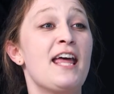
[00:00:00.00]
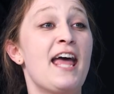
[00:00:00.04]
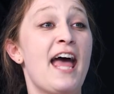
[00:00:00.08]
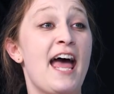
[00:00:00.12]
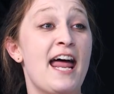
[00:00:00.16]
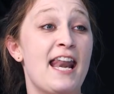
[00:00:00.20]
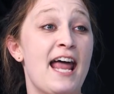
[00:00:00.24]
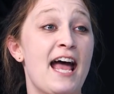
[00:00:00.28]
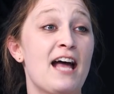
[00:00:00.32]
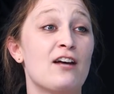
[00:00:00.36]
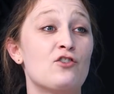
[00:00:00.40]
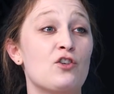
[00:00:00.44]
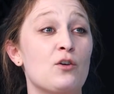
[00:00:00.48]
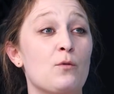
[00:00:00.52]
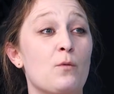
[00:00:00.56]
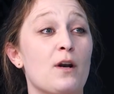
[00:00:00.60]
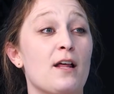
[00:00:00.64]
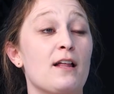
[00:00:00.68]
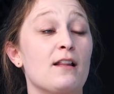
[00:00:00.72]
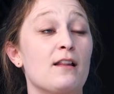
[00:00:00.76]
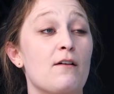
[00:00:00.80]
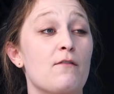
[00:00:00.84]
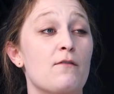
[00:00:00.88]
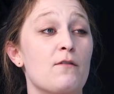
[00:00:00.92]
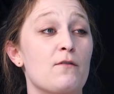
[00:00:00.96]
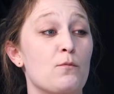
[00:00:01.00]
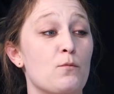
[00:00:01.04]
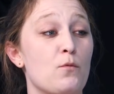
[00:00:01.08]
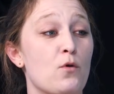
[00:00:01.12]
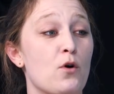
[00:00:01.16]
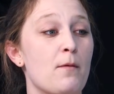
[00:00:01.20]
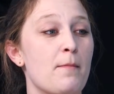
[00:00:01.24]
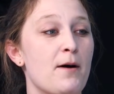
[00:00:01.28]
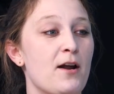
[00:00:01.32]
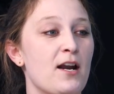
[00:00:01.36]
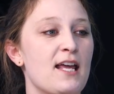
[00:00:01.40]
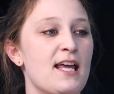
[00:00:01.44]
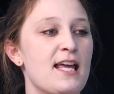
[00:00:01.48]
actually what I love even more
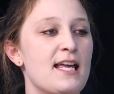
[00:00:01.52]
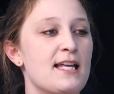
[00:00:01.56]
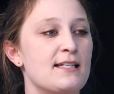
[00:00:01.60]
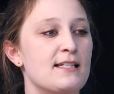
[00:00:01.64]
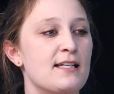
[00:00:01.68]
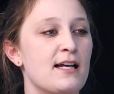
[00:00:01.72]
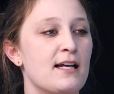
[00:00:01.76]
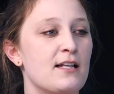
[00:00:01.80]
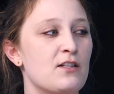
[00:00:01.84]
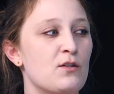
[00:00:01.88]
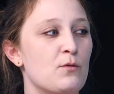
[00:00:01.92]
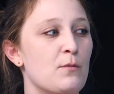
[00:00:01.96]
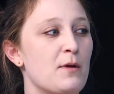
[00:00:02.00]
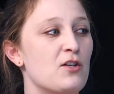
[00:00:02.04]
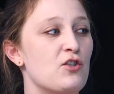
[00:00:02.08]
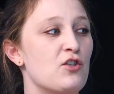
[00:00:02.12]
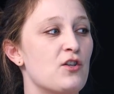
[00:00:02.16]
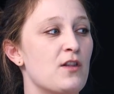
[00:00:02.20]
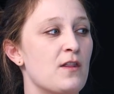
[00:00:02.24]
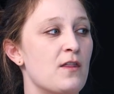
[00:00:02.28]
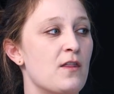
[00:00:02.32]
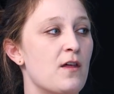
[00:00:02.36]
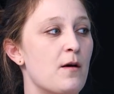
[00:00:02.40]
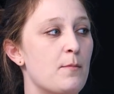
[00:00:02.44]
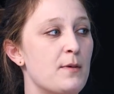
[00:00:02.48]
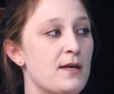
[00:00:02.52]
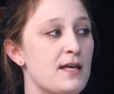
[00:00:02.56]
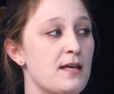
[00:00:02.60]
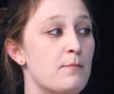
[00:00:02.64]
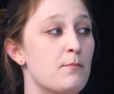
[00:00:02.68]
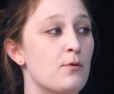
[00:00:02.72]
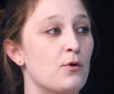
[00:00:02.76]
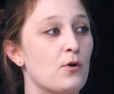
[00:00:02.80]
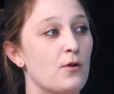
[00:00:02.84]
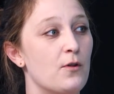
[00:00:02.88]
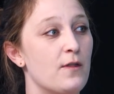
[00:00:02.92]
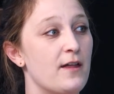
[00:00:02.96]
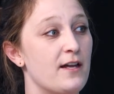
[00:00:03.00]
about it, it's not so much the
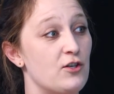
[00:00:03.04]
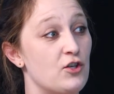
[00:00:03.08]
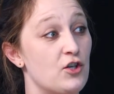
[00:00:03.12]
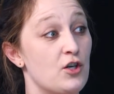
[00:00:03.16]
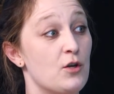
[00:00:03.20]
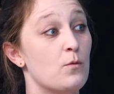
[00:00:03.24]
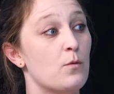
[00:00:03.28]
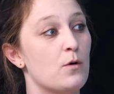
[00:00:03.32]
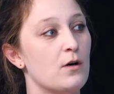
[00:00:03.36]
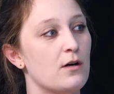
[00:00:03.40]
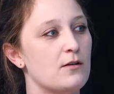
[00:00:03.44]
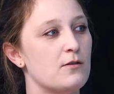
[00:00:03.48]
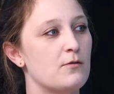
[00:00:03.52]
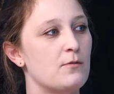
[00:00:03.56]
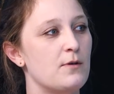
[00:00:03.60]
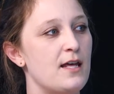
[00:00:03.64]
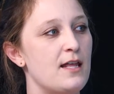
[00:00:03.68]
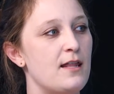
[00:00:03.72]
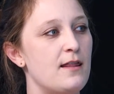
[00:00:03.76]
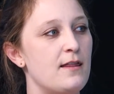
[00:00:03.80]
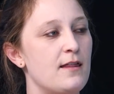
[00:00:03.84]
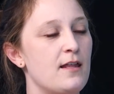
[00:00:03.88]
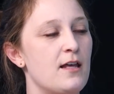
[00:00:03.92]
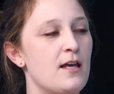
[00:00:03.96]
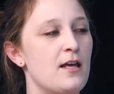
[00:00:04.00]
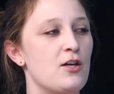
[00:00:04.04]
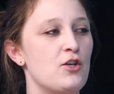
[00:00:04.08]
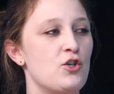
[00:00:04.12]
people that she worked with.